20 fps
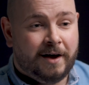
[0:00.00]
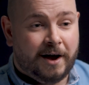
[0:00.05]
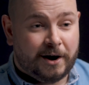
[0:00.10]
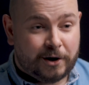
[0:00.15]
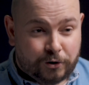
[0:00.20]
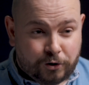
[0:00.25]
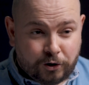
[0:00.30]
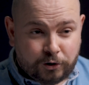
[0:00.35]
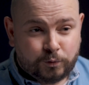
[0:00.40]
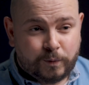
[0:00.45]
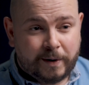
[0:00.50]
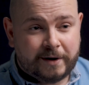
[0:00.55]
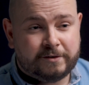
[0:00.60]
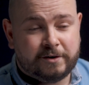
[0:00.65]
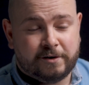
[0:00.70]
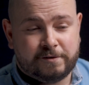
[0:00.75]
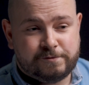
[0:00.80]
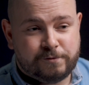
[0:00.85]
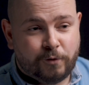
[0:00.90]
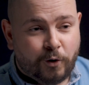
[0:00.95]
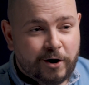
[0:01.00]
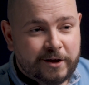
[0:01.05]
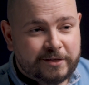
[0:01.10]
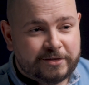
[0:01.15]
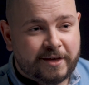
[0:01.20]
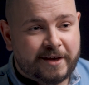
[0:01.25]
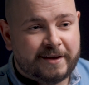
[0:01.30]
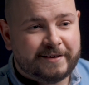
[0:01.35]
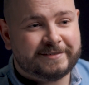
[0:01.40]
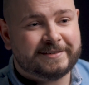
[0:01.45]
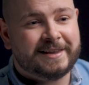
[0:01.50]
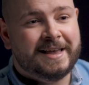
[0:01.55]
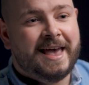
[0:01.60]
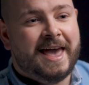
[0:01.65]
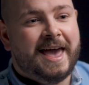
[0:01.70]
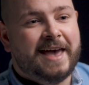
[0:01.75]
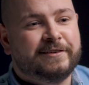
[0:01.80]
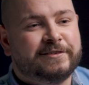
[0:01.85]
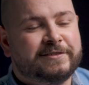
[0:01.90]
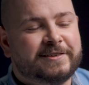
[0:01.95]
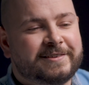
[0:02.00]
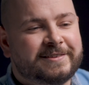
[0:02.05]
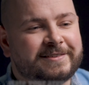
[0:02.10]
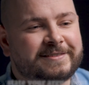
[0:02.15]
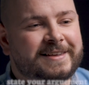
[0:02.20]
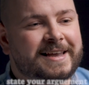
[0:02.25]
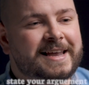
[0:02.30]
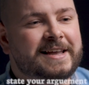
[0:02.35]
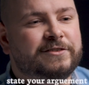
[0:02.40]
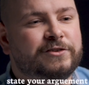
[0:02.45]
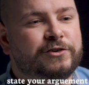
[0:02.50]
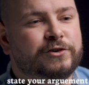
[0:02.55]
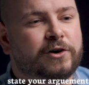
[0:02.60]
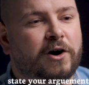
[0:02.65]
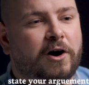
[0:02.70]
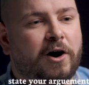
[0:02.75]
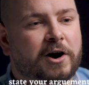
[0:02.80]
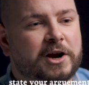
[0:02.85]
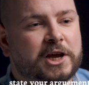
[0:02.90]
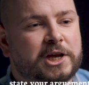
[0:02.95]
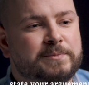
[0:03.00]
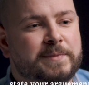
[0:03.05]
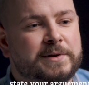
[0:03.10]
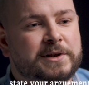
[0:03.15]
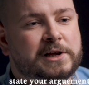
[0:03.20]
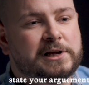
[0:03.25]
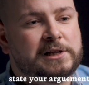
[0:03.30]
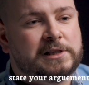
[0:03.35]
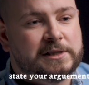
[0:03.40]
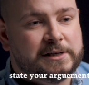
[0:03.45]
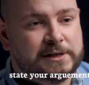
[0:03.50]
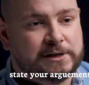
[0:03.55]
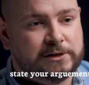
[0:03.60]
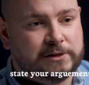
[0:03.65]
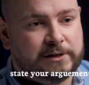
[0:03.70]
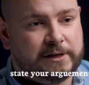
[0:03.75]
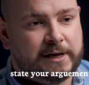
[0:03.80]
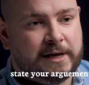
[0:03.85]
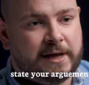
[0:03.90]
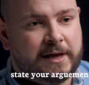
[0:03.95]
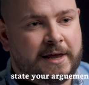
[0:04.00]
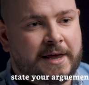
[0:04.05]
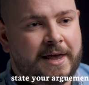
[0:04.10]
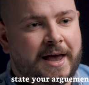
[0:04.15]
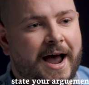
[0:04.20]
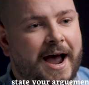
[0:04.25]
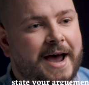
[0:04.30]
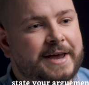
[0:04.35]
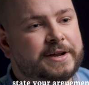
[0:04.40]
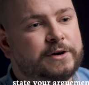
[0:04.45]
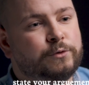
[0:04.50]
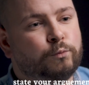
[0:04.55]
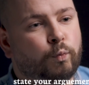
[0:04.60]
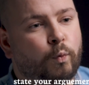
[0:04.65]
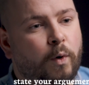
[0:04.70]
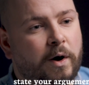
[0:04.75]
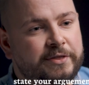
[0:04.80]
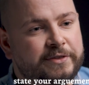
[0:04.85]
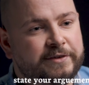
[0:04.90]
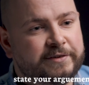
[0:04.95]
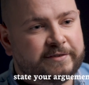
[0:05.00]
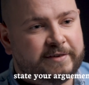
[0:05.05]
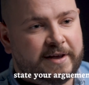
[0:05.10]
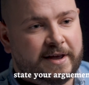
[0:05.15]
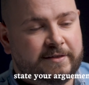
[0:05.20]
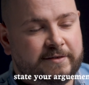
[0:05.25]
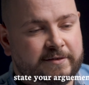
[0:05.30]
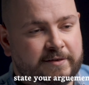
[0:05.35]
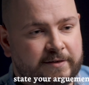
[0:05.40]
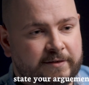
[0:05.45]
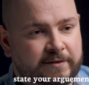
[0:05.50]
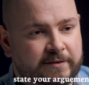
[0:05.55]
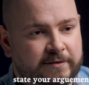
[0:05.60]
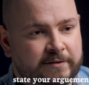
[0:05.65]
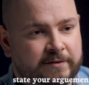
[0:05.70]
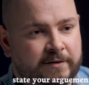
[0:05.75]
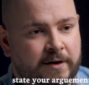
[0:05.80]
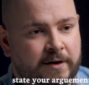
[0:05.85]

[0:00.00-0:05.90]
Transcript: A good way to avoid this is to state your argument clearly and in one sentence.